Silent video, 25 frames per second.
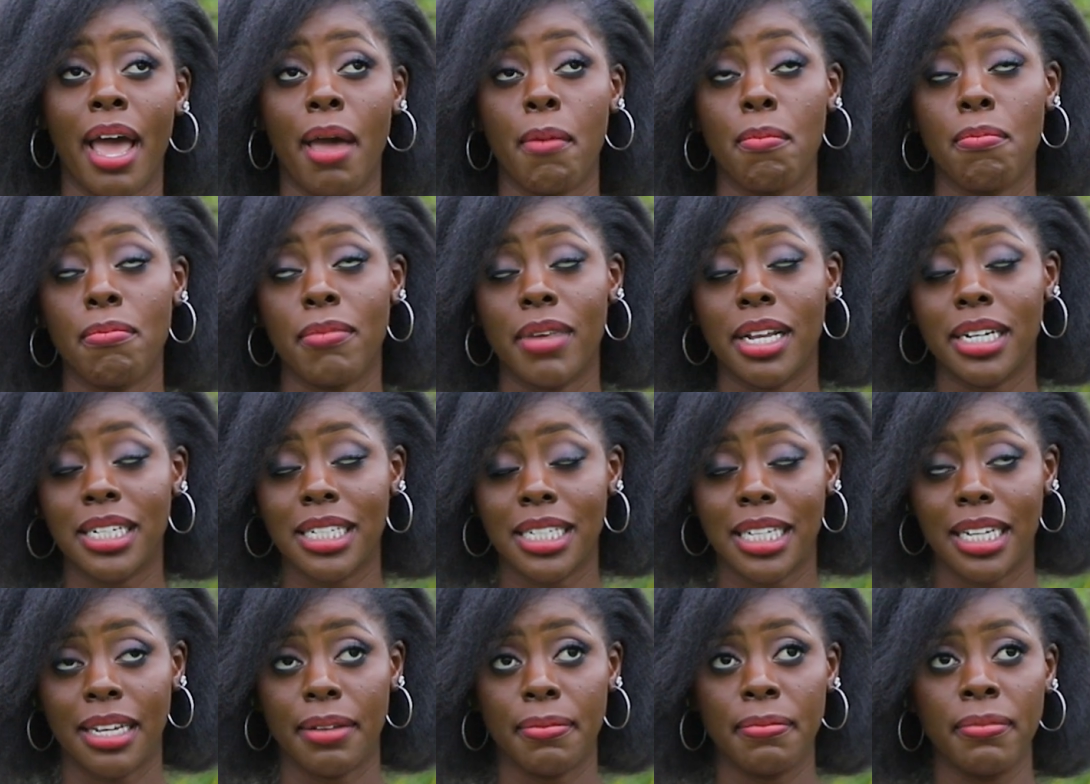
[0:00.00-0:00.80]
met
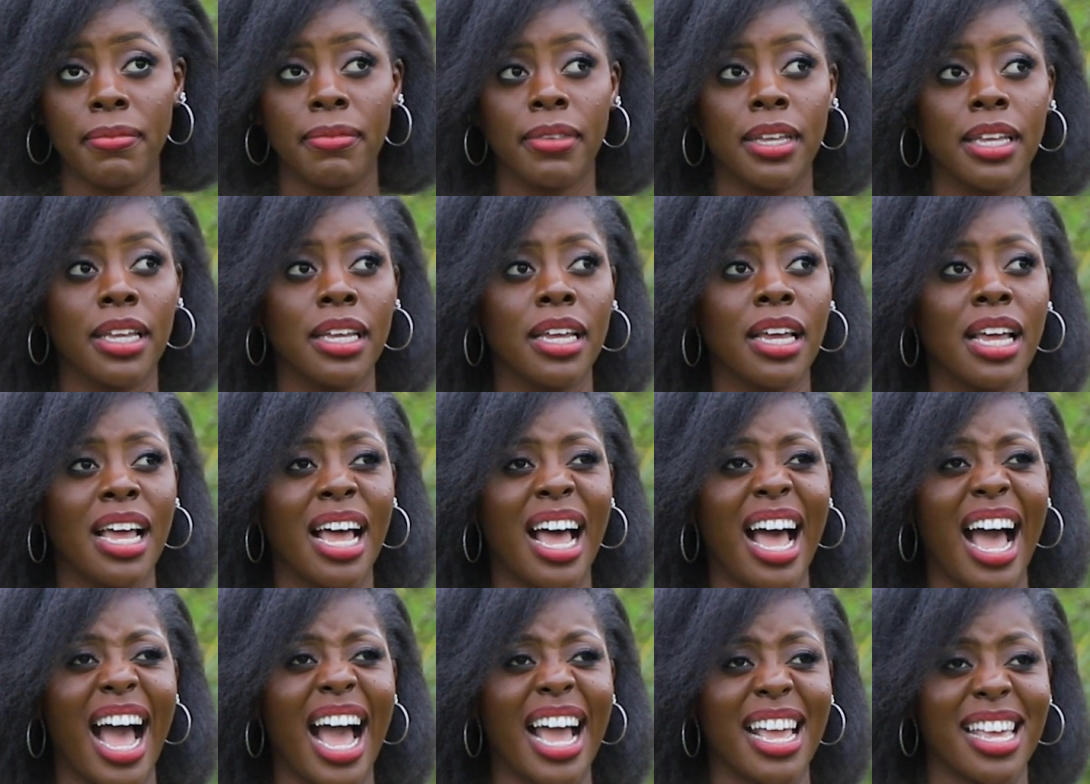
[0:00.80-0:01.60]
him
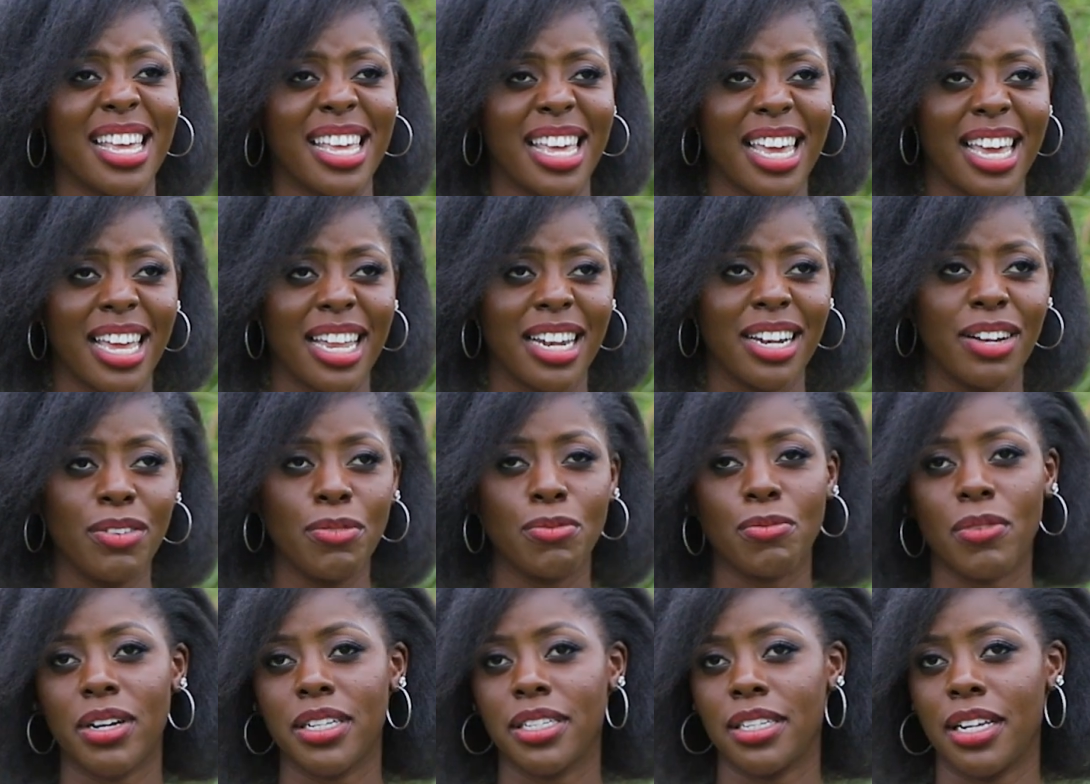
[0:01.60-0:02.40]
again
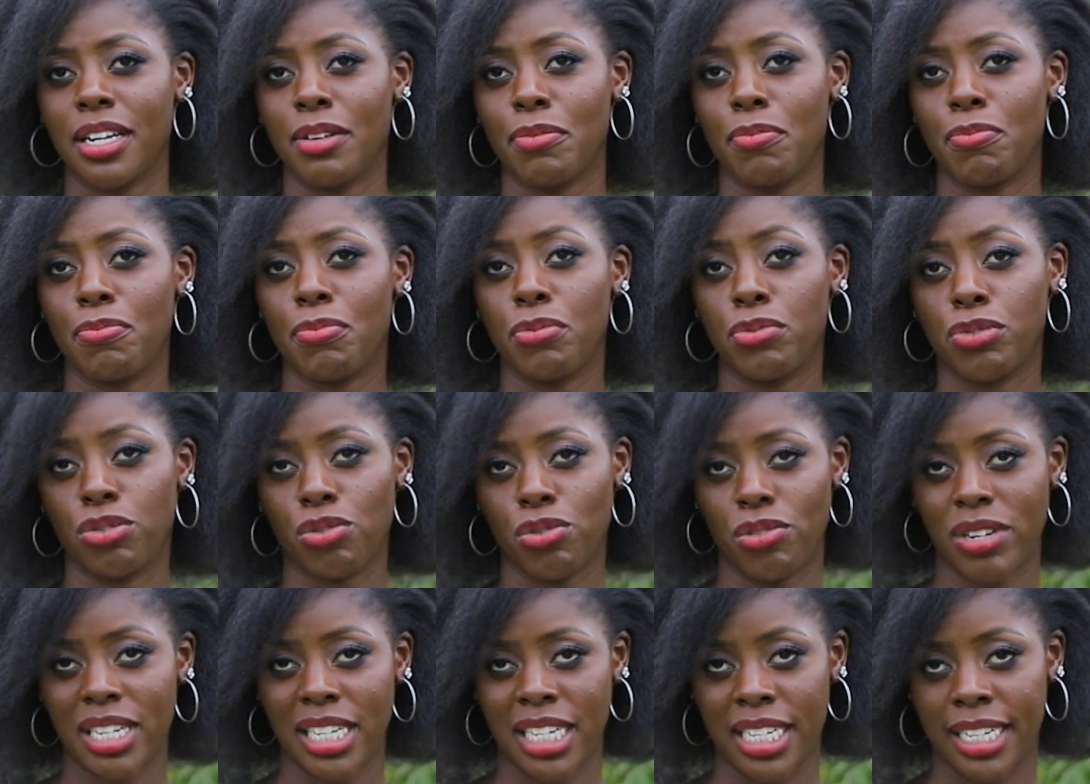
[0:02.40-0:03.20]
was at Budo
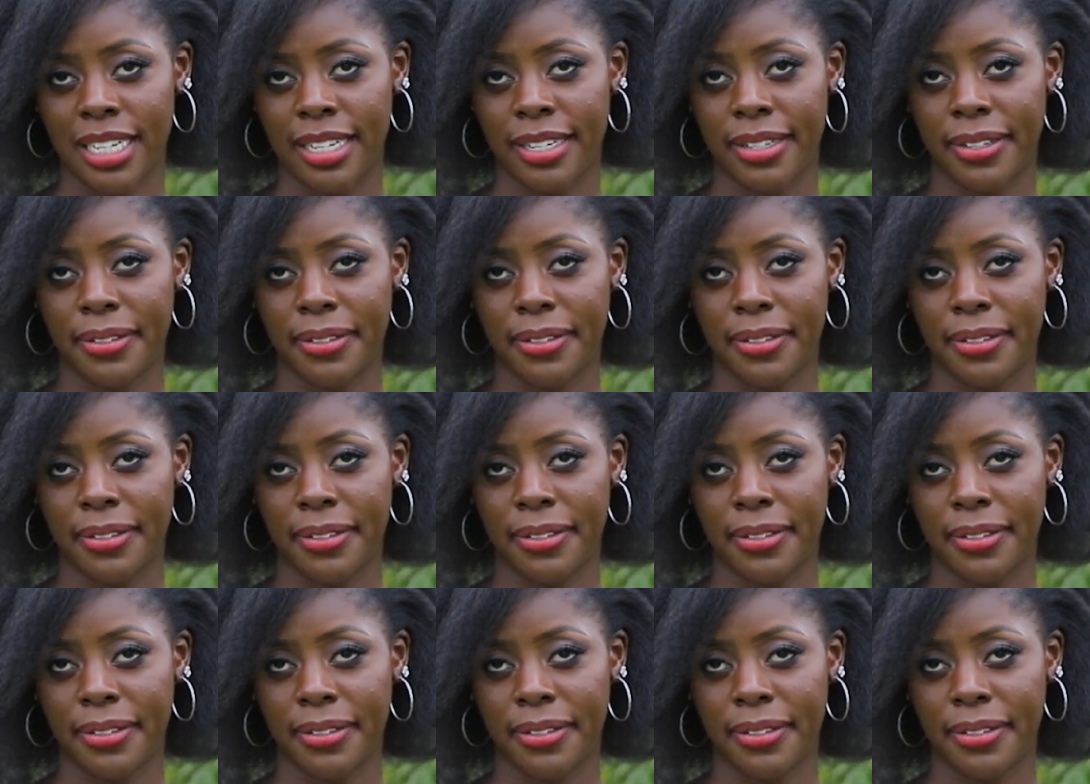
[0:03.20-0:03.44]
Lake.